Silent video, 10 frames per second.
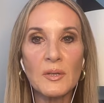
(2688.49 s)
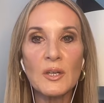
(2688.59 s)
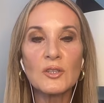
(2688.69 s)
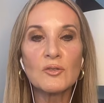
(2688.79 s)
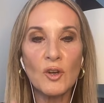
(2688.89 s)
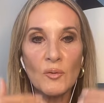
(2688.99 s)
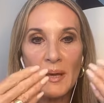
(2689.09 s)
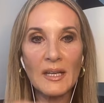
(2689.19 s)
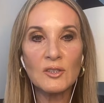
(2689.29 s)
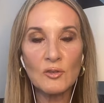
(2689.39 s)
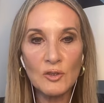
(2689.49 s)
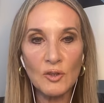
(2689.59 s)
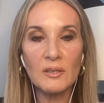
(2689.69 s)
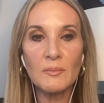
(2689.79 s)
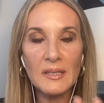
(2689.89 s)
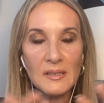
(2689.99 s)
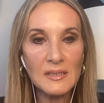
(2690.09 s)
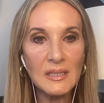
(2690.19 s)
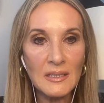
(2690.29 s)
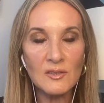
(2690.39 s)
you go back and you look and make
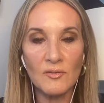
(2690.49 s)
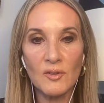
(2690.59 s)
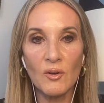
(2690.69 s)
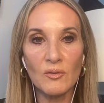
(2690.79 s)
sense of the whole